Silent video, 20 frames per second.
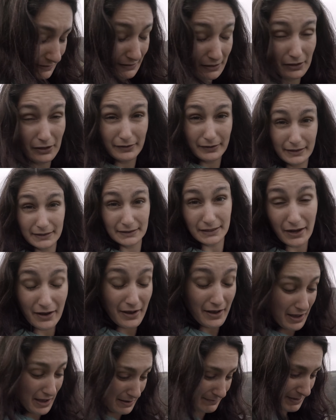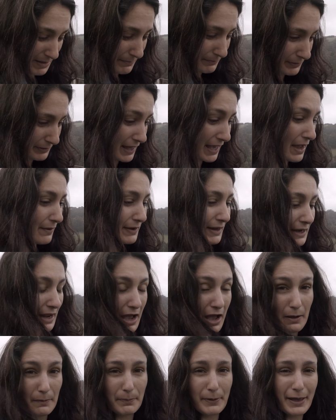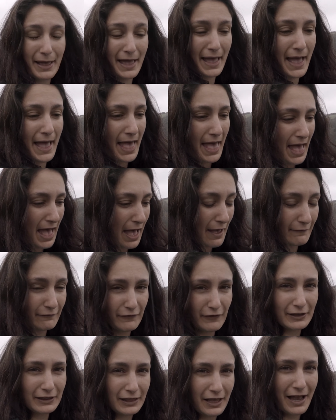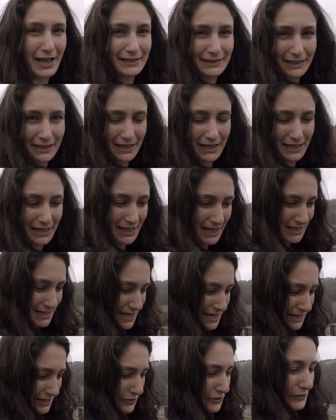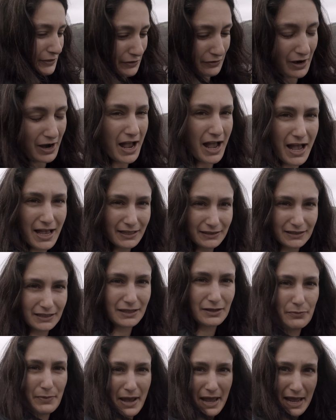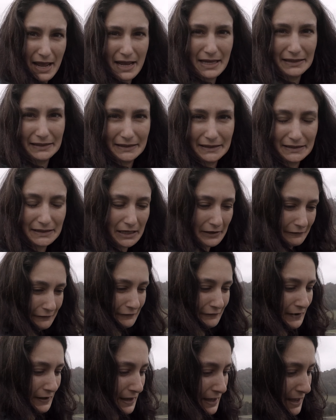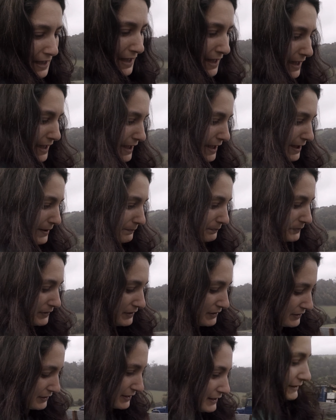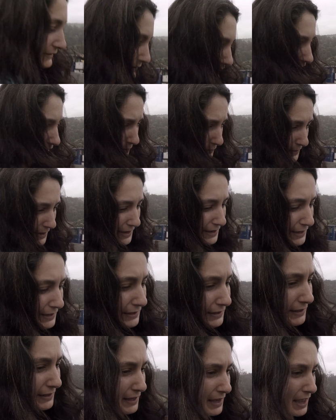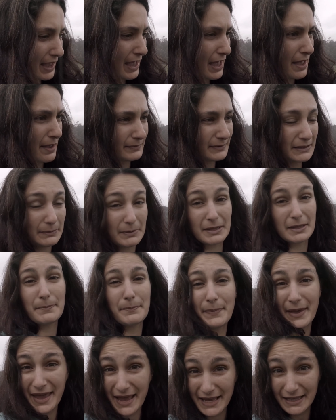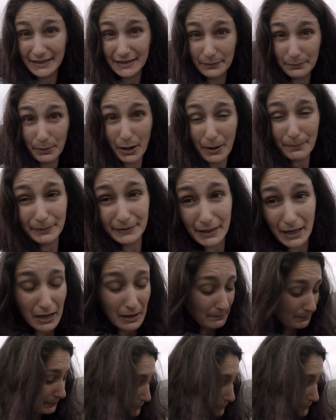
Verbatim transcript: the longest time, then ploughing it up, um, fertilizing it and eating all the grass and the weeds and stuff. Um, you can see where um, some of the peas are popped up